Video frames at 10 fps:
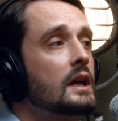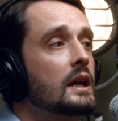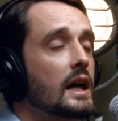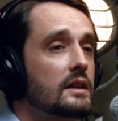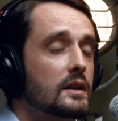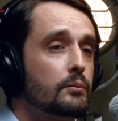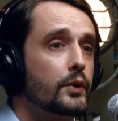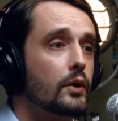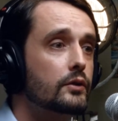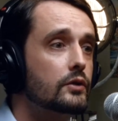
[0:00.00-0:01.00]
And they
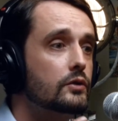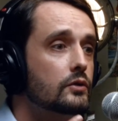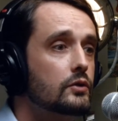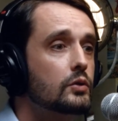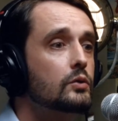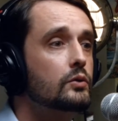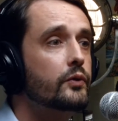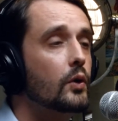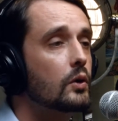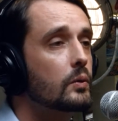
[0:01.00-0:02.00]
brought 2
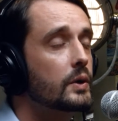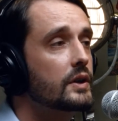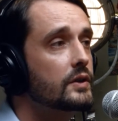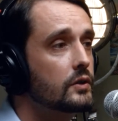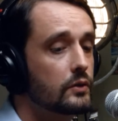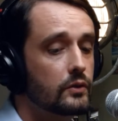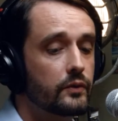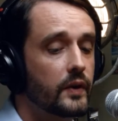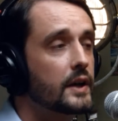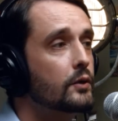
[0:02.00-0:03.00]
forwards to
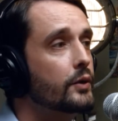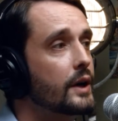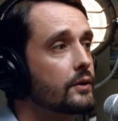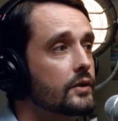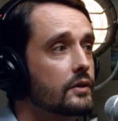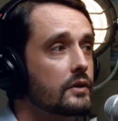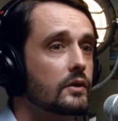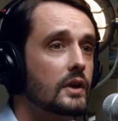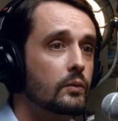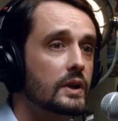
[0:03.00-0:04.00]
final round,
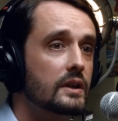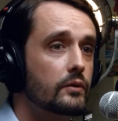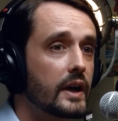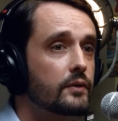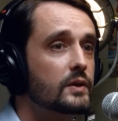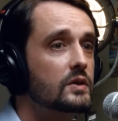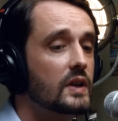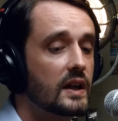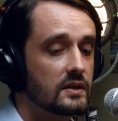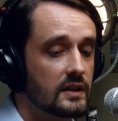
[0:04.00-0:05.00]
and we did reference
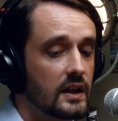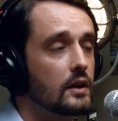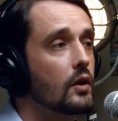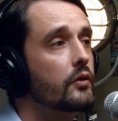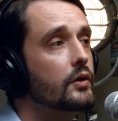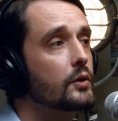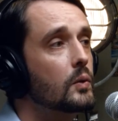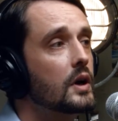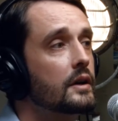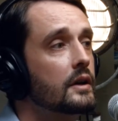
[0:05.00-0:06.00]
checks, and then they offered
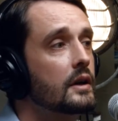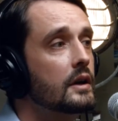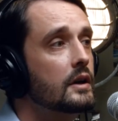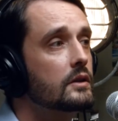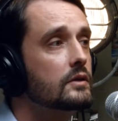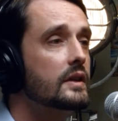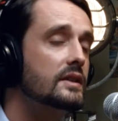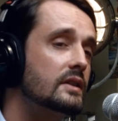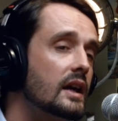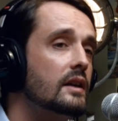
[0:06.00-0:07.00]
1. So
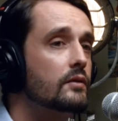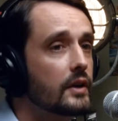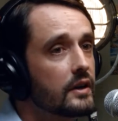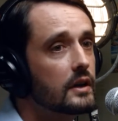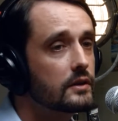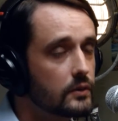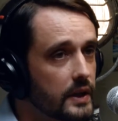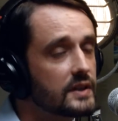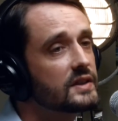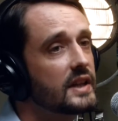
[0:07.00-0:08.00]
that's it's quite
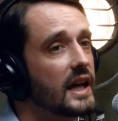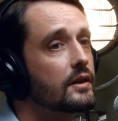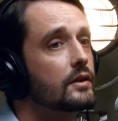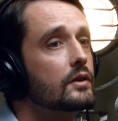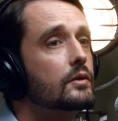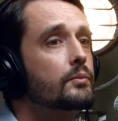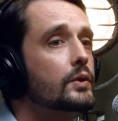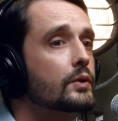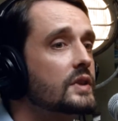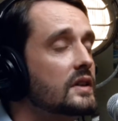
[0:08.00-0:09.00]
a standard
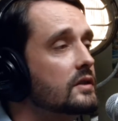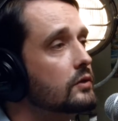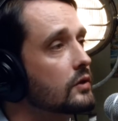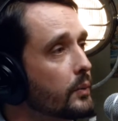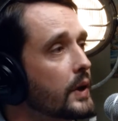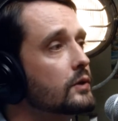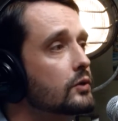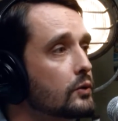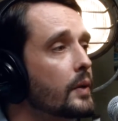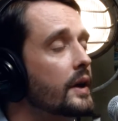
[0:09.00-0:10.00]
process. It took about
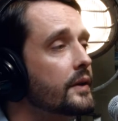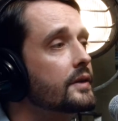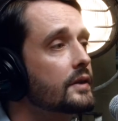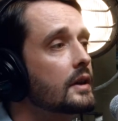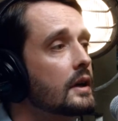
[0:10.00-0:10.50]
2 months.